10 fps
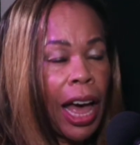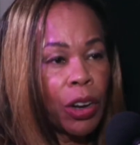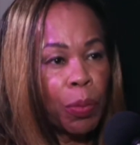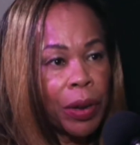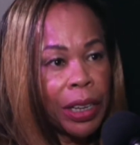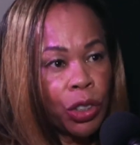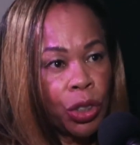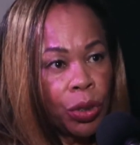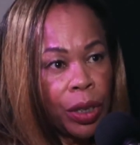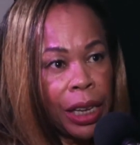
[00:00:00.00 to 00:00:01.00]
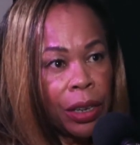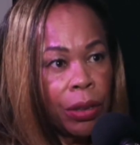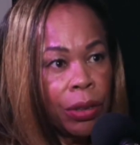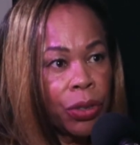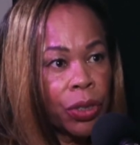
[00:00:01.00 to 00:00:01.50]
how to place your
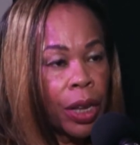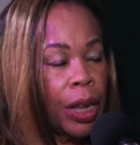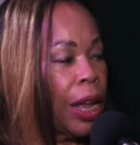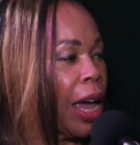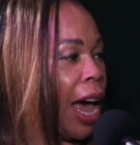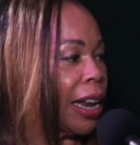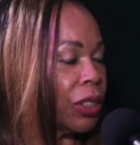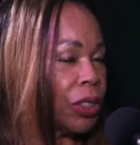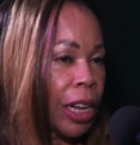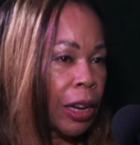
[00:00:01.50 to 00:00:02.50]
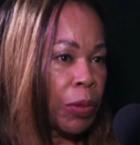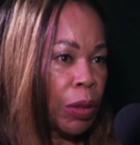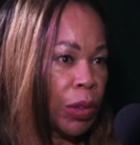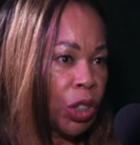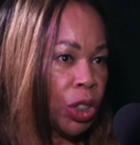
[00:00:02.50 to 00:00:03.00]
needles, how to set up
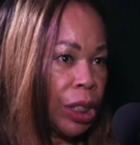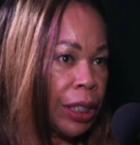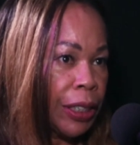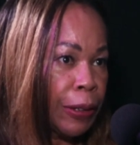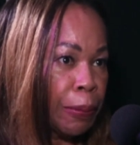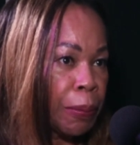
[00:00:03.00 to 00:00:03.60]
the machine.